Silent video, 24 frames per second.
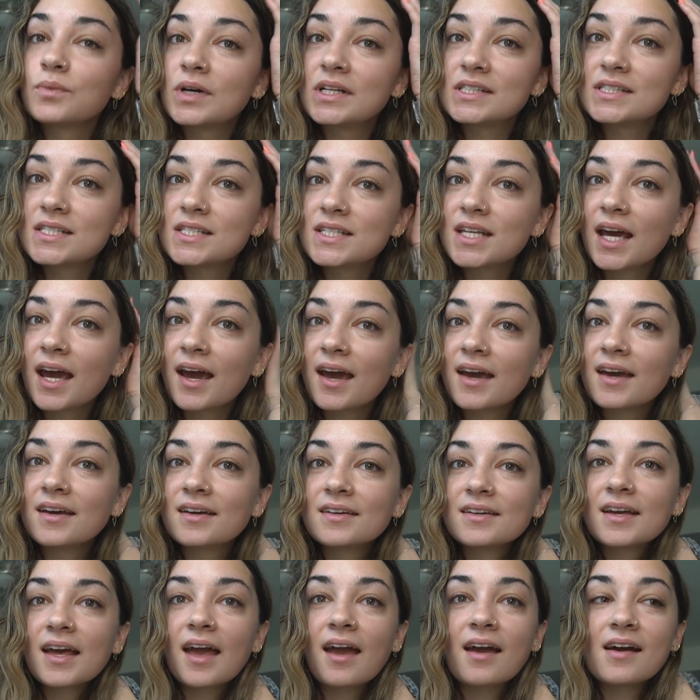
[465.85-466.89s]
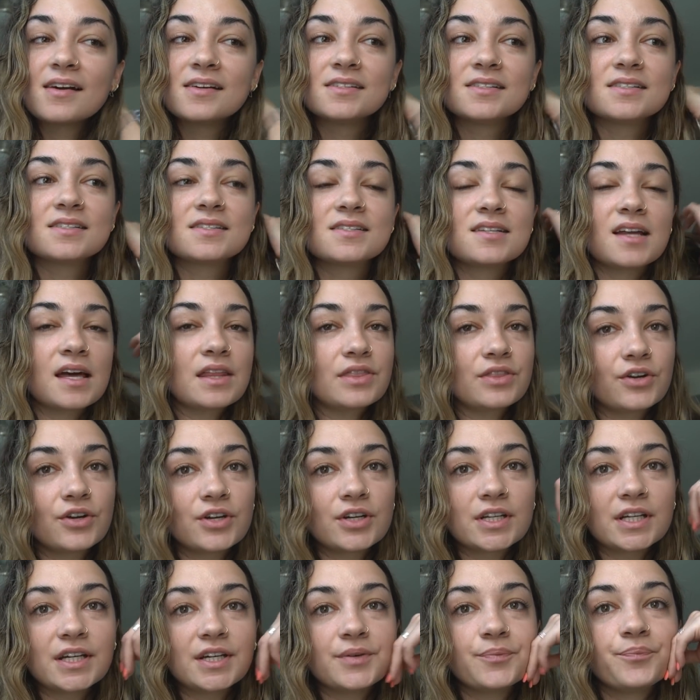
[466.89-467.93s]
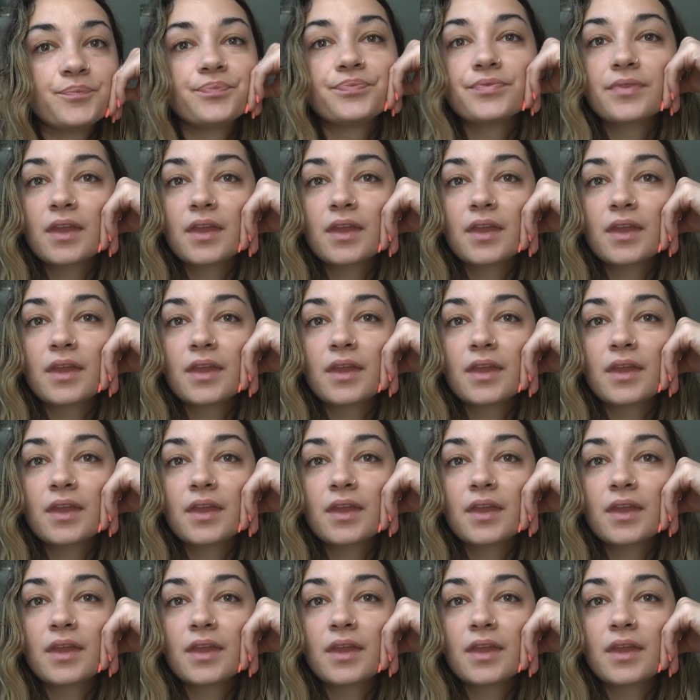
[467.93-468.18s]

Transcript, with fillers: Wednesday, and it's 9:30.